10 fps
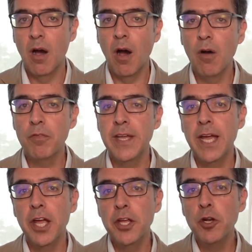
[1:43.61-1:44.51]
of the
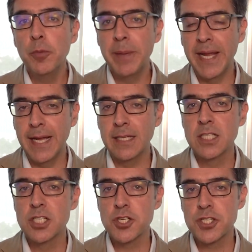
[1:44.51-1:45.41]

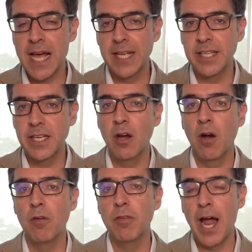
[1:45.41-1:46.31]
European Society
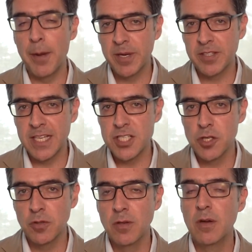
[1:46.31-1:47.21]
of
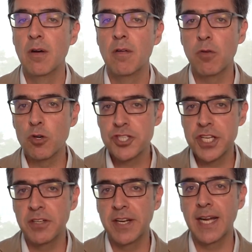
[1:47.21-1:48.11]
Hypertension for
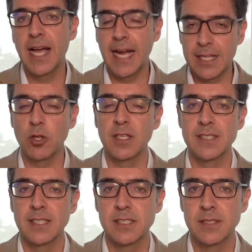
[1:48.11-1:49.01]
children and
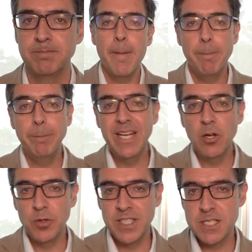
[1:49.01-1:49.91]
adolescents.
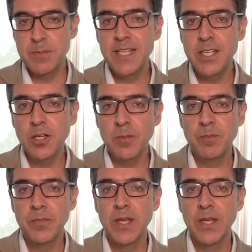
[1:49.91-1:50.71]
Below this video,